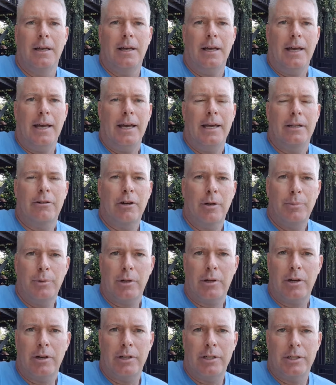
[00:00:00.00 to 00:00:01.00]
And
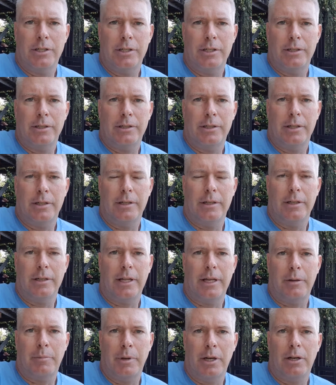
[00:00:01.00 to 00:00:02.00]
cryptocurrencies and
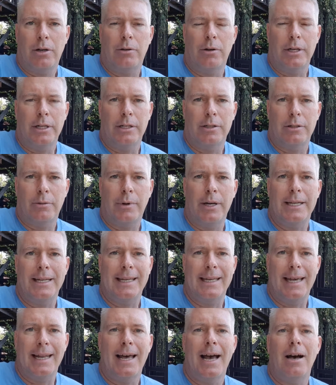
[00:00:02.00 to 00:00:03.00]
like Bitcoin is a way to
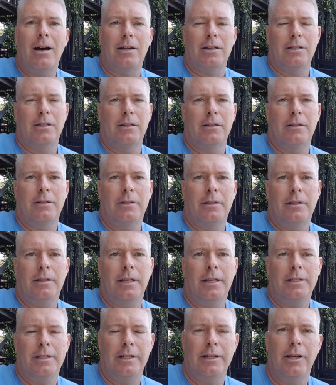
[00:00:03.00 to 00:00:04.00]
get out.
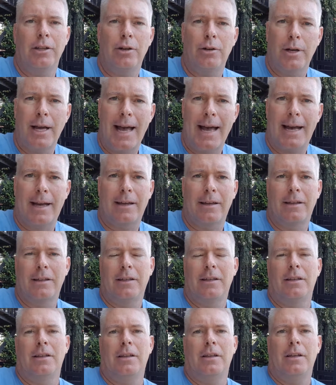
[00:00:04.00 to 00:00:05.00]
It's another hack,
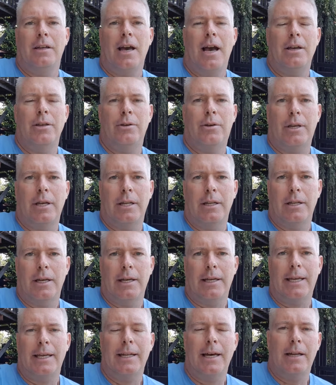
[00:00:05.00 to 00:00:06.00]
how you can
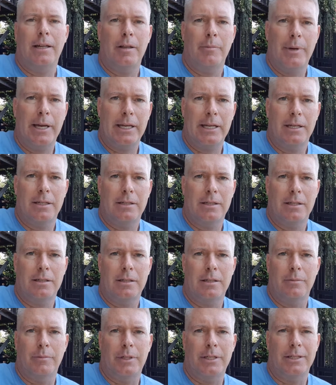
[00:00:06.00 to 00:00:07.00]
get out of the banking
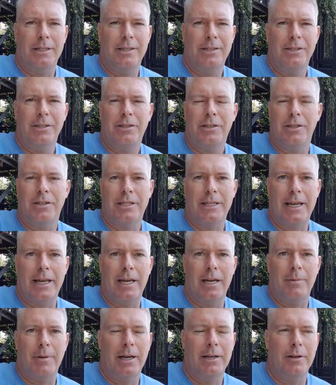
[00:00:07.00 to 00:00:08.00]
system, because it's just a
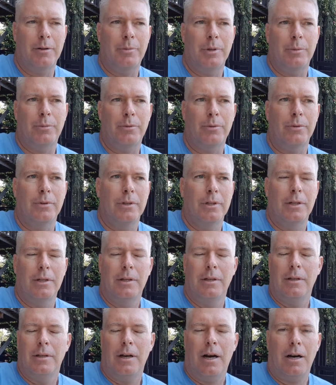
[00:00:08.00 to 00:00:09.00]
scam. I hear people
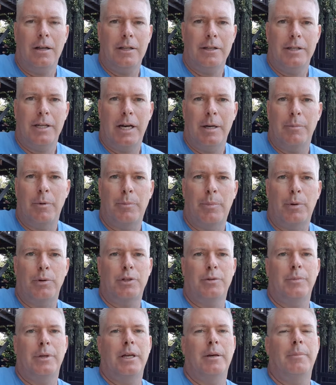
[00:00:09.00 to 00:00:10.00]
all the time
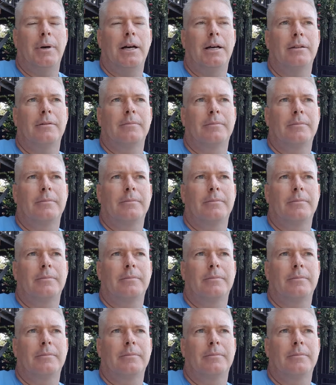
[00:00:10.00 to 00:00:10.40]
approach me about